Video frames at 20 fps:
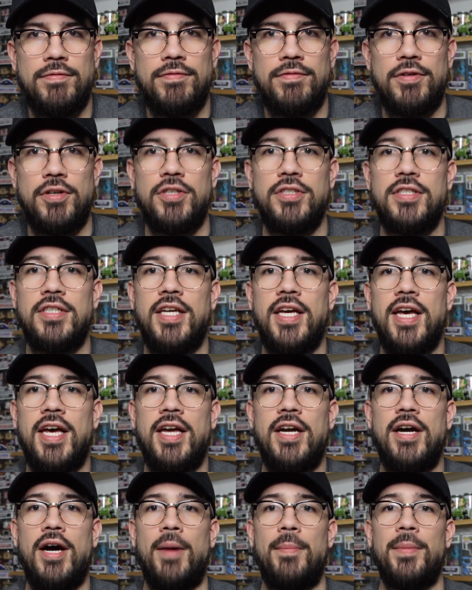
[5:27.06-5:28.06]
First
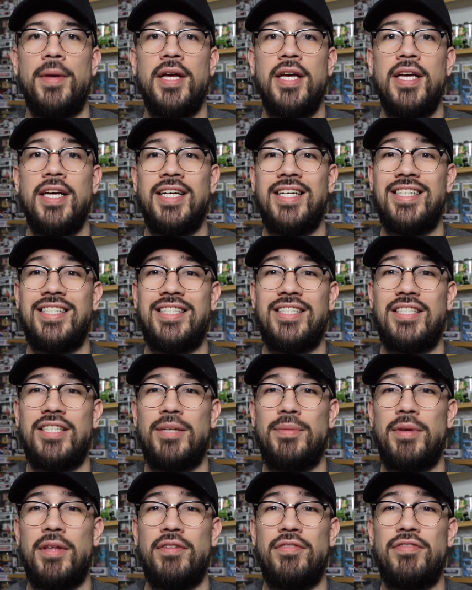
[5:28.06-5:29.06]
can up. This is
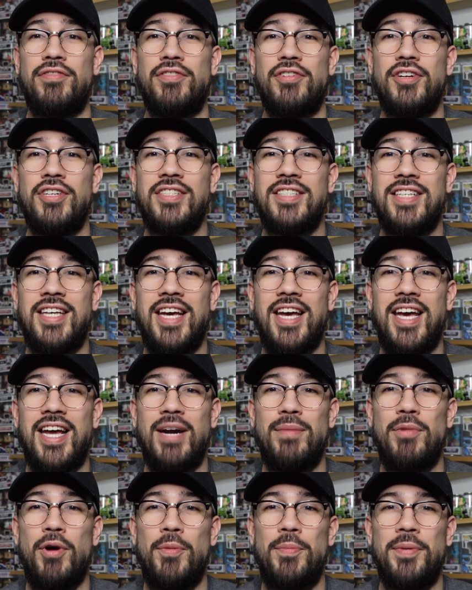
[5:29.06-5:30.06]
gonna be the first can
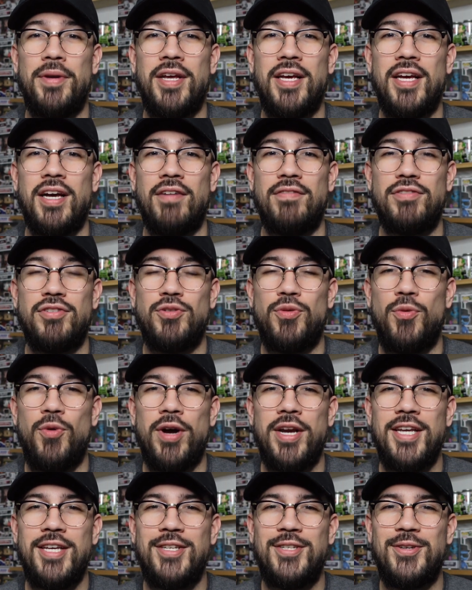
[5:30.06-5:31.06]
I'm opening of
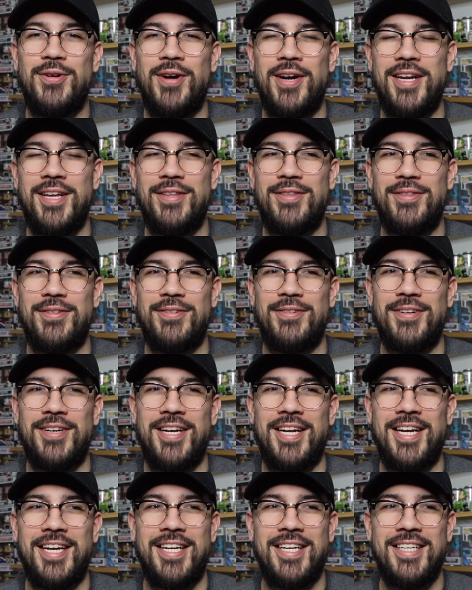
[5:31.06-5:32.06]

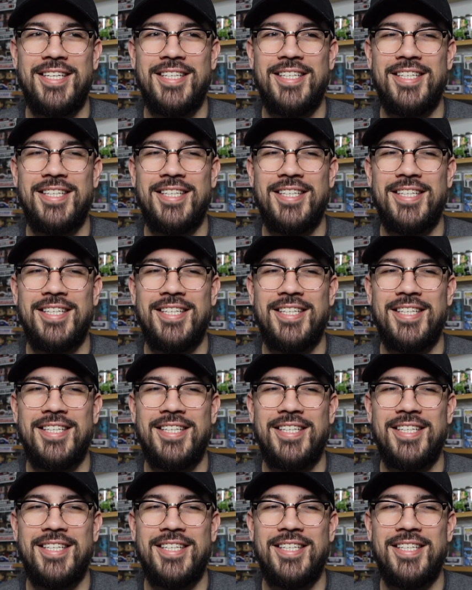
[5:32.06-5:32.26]
2023.